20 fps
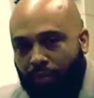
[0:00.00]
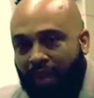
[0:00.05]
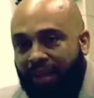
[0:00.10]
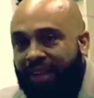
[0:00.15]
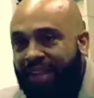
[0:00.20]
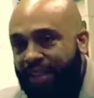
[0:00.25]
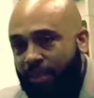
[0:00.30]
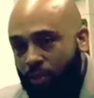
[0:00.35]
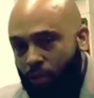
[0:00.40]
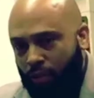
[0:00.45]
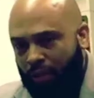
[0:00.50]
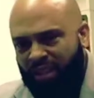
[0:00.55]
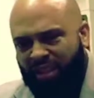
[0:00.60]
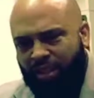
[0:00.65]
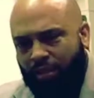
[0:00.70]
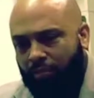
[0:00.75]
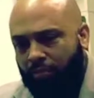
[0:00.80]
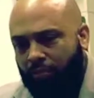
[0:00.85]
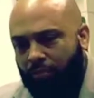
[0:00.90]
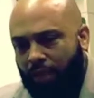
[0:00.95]
Kindle is
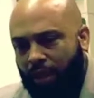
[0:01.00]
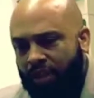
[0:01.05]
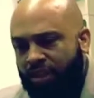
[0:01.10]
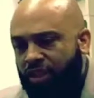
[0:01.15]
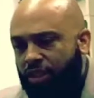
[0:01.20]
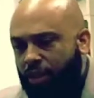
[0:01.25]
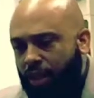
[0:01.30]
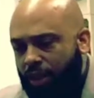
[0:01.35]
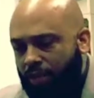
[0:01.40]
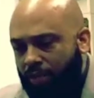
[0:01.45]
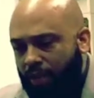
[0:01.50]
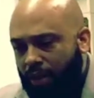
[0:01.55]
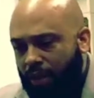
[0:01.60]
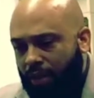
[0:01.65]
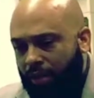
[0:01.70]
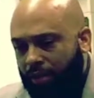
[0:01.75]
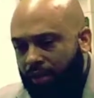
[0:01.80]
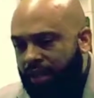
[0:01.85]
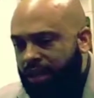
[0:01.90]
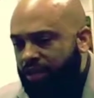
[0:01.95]
a
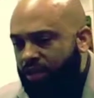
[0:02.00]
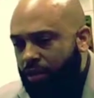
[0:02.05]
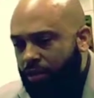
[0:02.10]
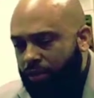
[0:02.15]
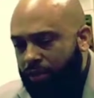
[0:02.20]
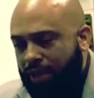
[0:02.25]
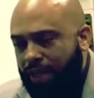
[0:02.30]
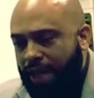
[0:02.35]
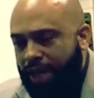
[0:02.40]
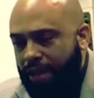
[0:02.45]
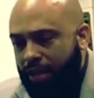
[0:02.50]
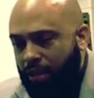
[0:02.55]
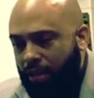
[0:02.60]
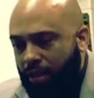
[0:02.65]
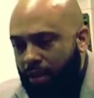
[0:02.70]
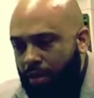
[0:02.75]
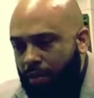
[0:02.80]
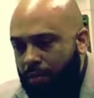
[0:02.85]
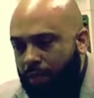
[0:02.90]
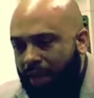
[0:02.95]
digital site,
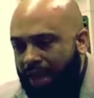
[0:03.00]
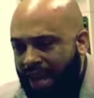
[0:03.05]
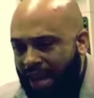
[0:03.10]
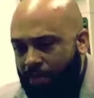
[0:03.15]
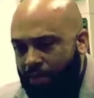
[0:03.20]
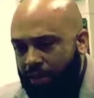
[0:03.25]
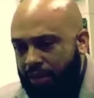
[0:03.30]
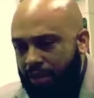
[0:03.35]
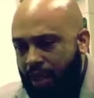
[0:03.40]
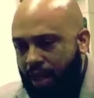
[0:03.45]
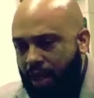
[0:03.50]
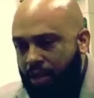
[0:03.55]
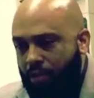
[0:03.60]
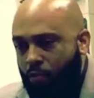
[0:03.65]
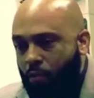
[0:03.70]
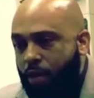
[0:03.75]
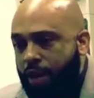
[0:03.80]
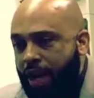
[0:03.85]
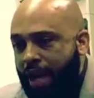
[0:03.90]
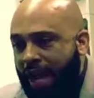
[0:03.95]
but Amazon,
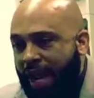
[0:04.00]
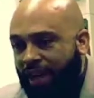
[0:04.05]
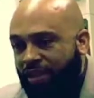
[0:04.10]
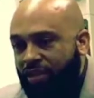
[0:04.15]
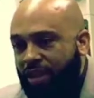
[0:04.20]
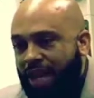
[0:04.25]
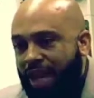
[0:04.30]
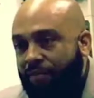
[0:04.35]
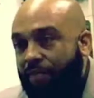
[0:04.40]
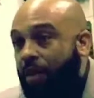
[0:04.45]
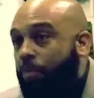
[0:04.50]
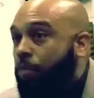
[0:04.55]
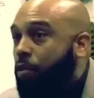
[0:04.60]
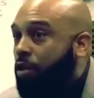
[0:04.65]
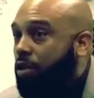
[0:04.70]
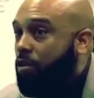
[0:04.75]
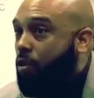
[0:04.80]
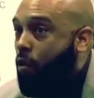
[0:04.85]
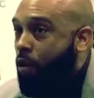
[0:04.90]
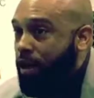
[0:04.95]
we actually have our
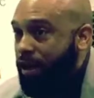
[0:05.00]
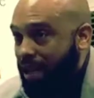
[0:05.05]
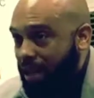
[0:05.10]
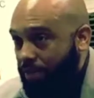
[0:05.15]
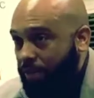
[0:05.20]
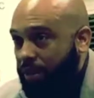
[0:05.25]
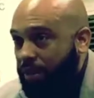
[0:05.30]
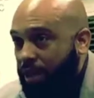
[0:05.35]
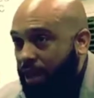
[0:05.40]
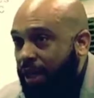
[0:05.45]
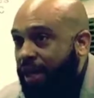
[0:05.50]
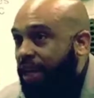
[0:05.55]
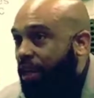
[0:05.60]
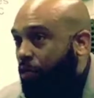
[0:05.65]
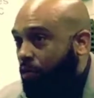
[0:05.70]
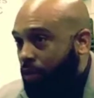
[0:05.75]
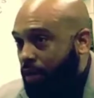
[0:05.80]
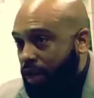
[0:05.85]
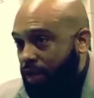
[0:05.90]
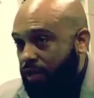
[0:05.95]
books on Amazon in
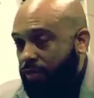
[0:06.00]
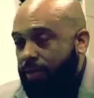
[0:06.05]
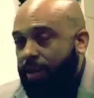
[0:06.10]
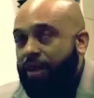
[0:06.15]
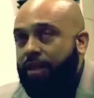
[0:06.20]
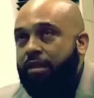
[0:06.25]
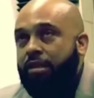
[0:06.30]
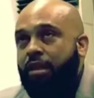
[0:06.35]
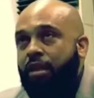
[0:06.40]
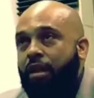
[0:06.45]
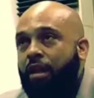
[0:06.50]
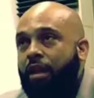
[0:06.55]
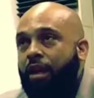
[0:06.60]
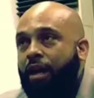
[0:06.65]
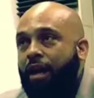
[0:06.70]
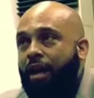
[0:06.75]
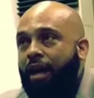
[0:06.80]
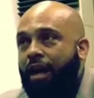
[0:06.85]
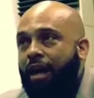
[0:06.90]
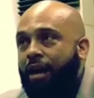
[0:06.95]
Create Space.
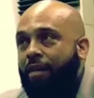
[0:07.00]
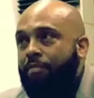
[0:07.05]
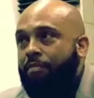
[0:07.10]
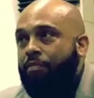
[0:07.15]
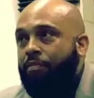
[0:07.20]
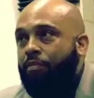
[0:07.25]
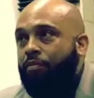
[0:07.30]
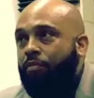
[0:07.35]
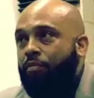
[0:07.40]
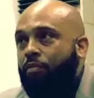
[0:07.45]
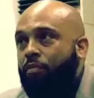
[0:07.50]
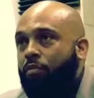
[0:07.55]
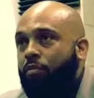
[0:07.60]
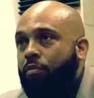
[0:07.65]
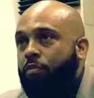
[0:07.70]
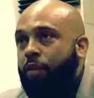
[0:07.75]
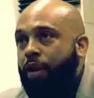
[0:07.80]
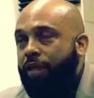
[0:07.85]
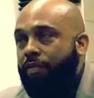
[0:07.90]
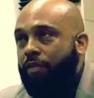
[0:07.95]

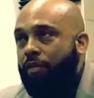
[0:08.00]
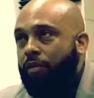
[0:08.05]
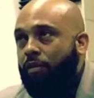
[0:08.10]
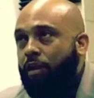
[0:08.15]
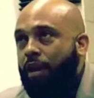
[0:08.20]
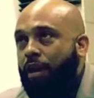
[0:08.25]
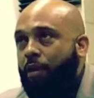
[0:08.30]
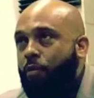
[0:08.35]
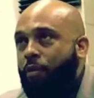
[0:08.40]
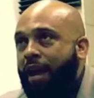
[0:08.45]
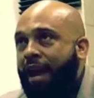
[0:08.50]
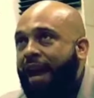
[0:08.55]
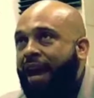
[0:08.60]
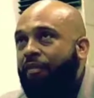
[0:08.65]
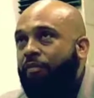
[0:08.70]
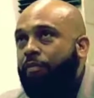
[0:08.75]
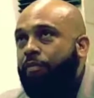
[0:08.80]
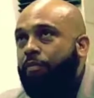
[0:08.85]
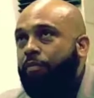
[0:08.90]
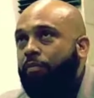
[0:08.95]
But we
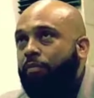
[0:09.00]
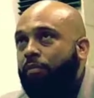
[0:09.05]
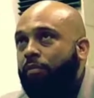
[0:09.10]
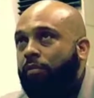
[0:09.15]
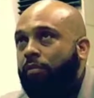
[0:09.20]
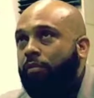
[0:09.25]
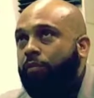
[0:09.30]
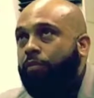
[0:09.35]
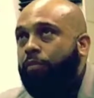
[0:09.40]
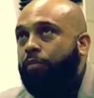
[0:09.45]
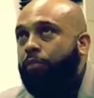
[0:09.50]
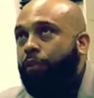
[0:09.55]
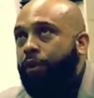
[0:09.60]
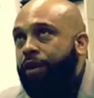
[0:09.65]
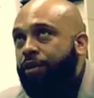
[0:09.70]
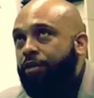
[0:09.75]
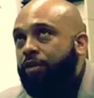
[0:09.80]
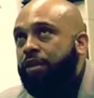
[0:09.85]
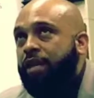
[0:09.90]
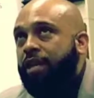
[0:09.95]
have
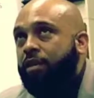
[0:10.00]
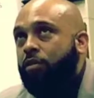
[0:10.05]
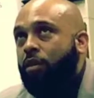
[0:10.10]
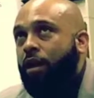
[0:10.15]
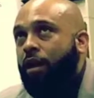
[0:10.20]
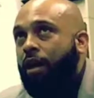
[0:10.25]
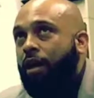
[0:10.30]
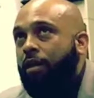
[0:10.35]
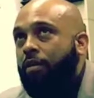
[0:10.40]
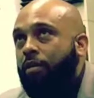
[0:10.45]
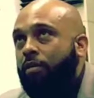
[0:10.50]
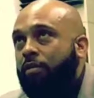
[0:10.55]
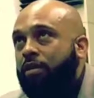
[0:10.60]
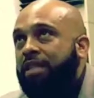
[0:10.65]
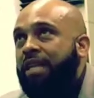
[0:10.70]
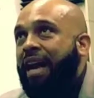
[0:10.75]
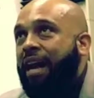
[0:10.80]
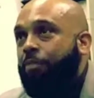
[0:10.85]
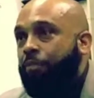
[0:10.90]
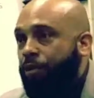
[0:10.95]
printers as
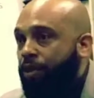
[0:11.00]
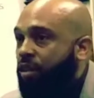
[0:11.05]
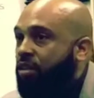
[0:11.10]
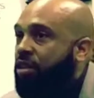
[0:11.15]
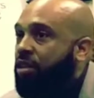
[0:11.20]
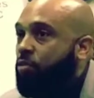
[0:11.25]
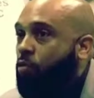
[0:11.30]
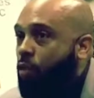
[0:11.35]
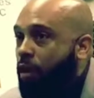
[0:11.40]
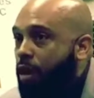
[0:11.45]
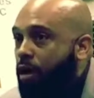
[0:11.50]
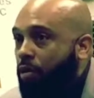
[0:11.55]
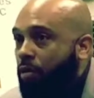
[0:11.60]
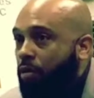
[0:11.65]
side printers as well.